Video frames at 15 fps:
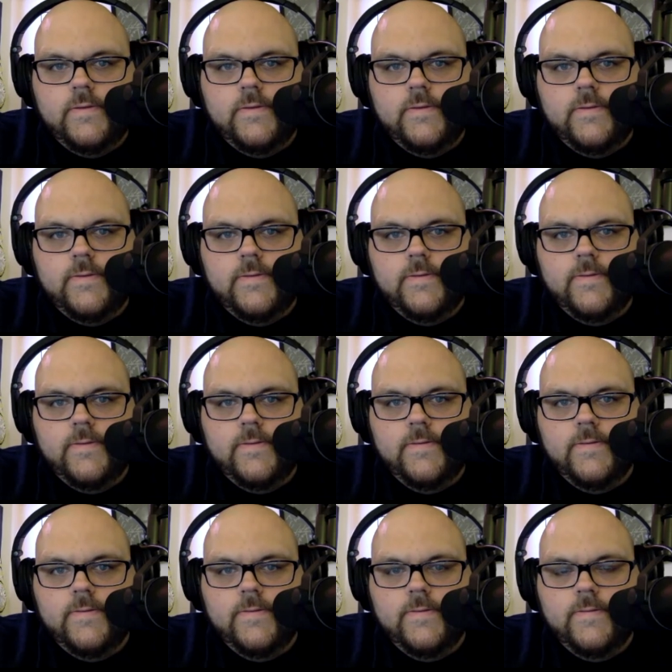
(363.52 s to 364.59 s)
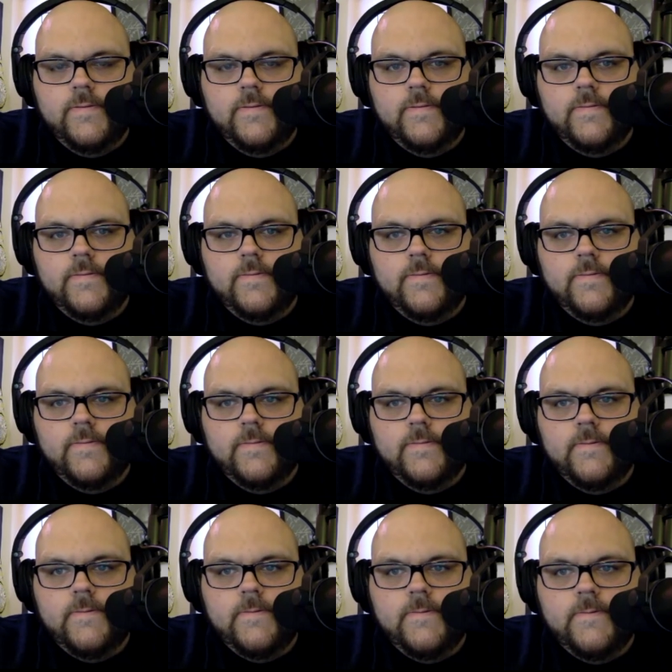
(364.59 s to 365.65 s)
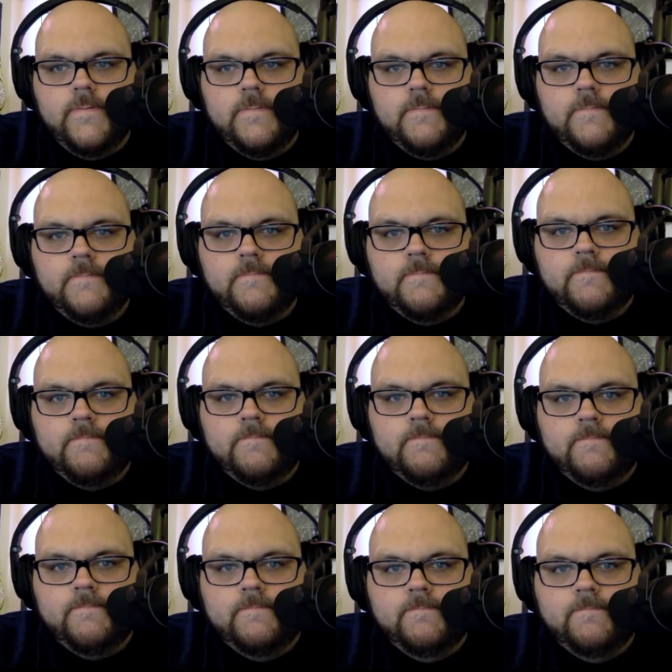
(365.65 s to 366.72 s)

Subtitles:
(not speaking)